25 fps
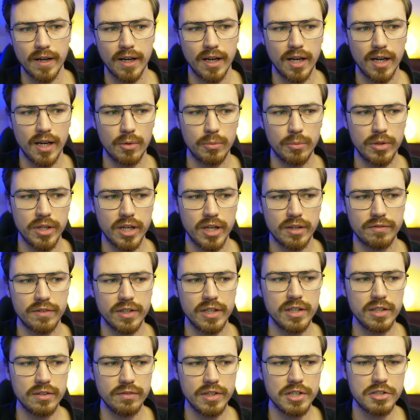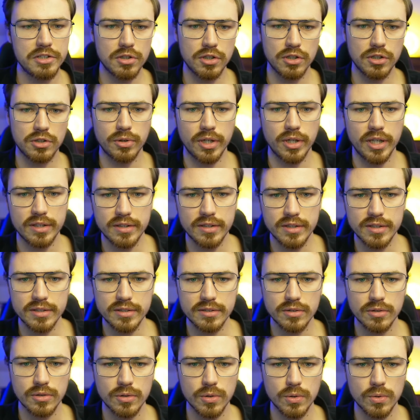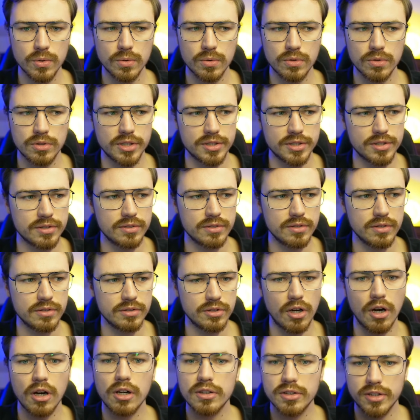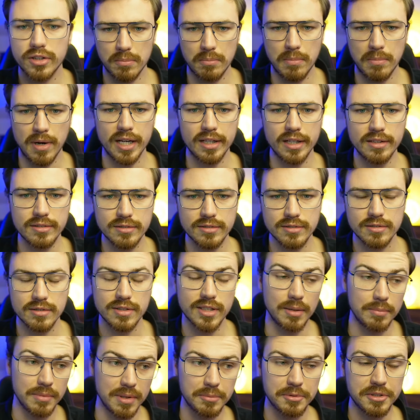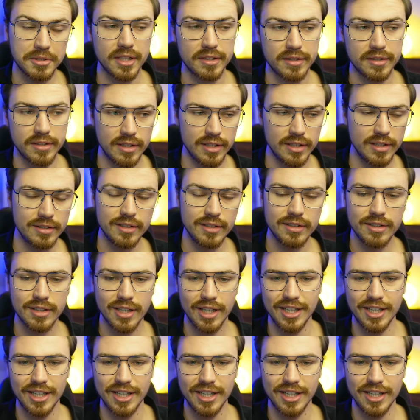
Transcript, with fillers: uh, we have individual creators who just talk their mind, sometimes get deleted,